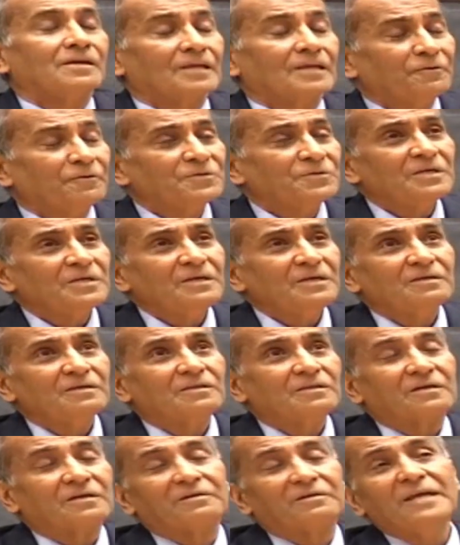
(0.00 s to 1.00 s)
Now you see,
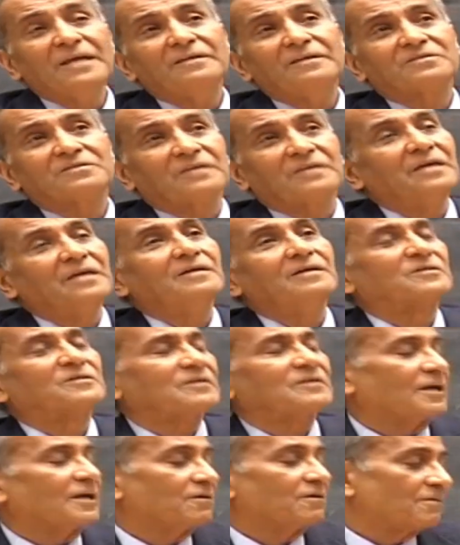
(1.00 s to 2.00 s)
the greatest
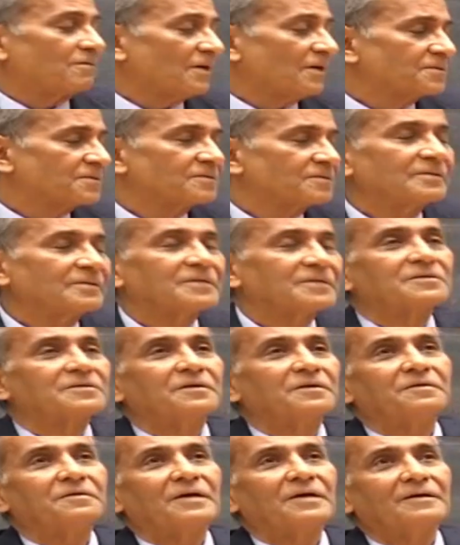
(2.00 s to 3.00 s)
thinkers like Russell,
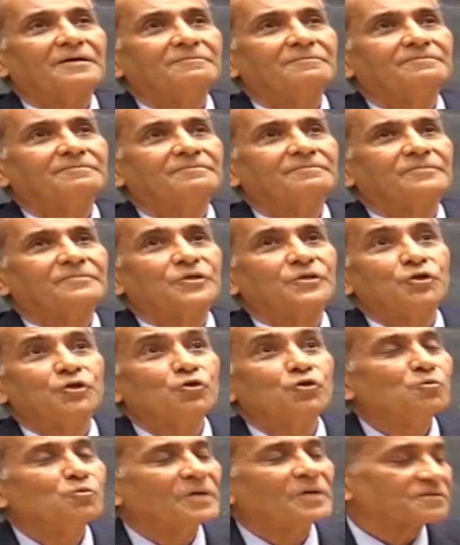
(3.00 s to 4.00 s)
etc.,
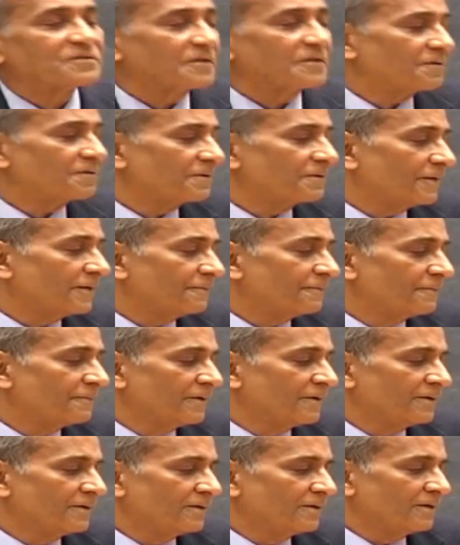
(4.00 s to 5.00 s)
Hume, etc.,
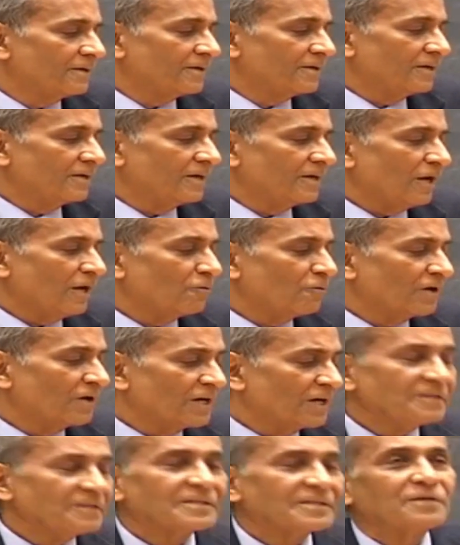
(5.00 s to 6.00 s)
have
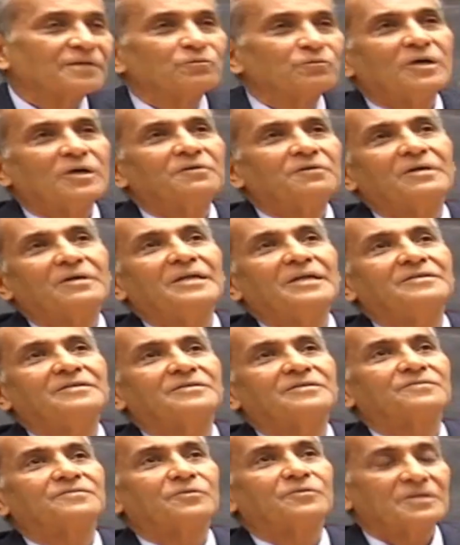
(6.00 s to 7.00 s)
criticized world
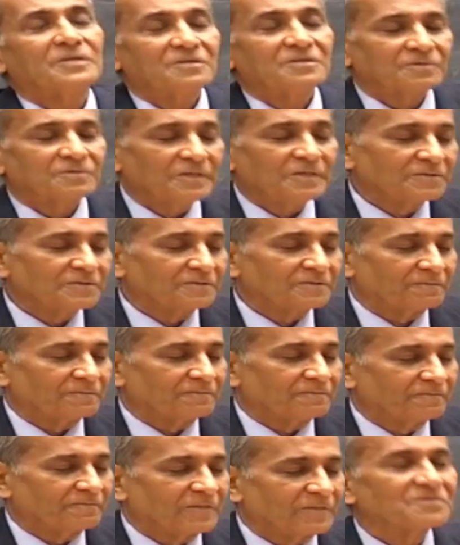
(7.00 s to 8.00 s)
religions for this
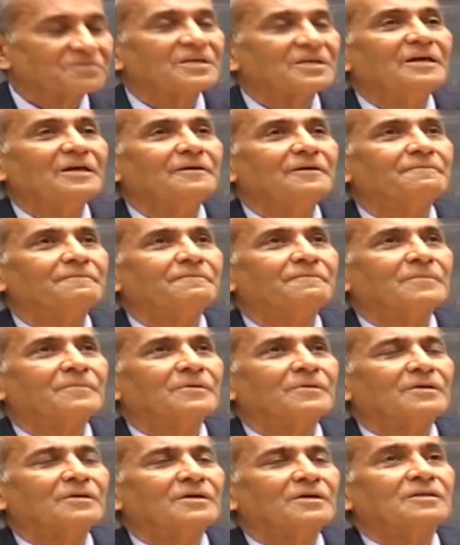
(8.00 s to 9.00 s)
reason. They say
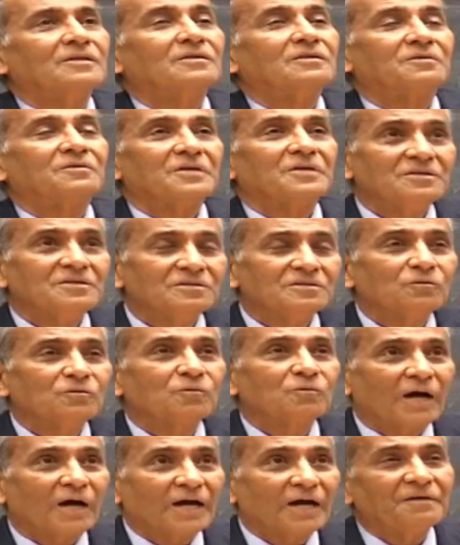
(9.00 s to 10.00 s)
the
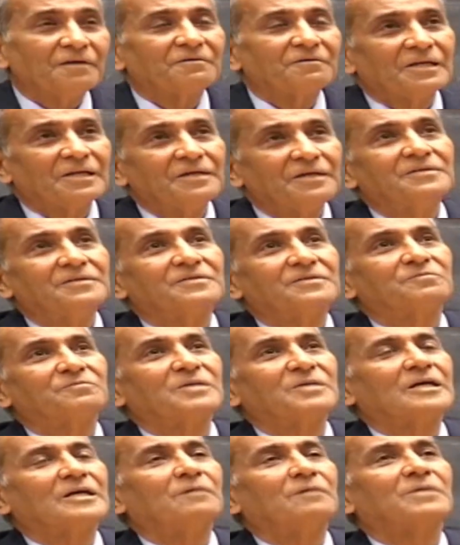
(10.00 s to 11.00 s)
reason why religions
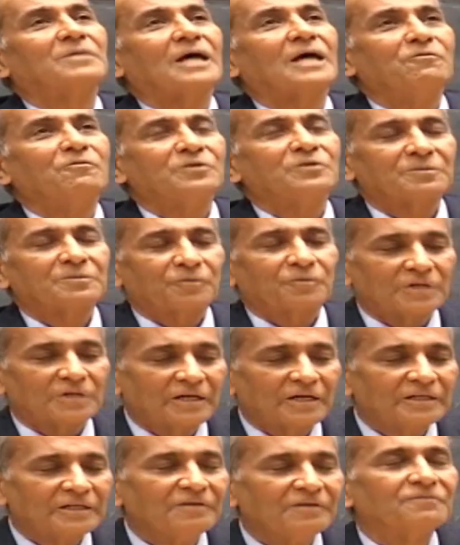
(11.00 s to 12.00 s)
become
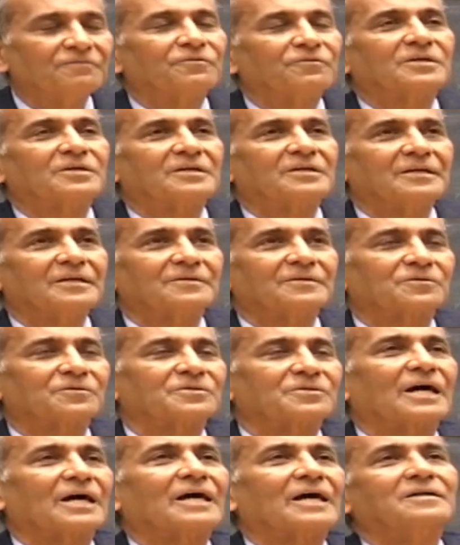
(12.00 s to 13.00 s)
counterproductive for the greater
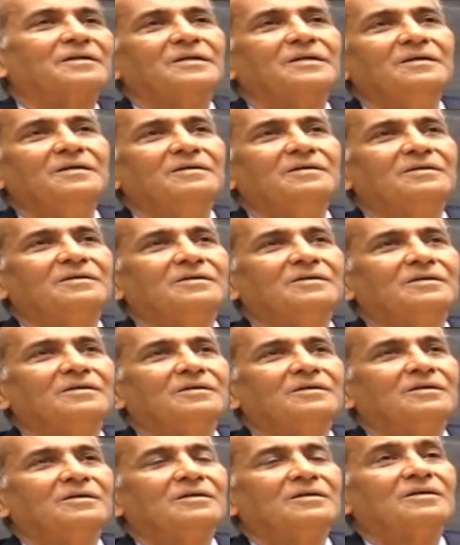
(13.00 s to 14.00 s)
society
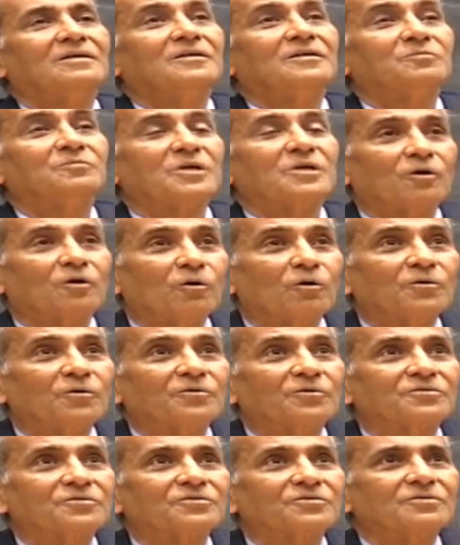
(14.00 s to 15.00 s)
is
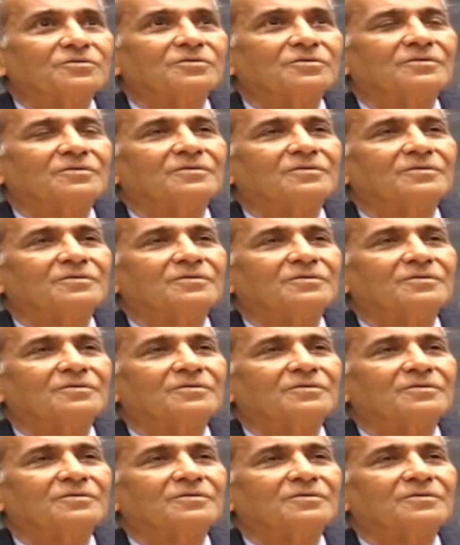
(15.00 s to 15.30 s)
because